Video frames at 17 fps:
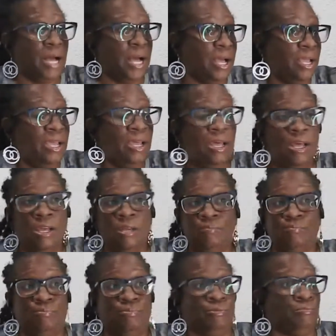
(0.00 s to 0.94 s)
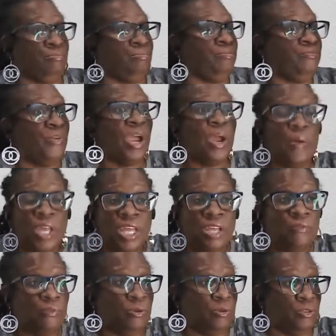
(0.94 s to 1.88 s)
about
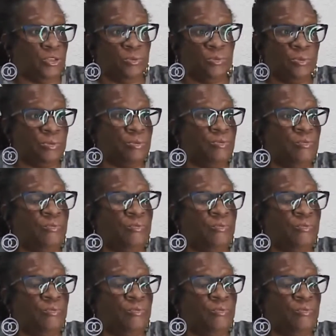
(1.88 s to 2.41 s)
very influential,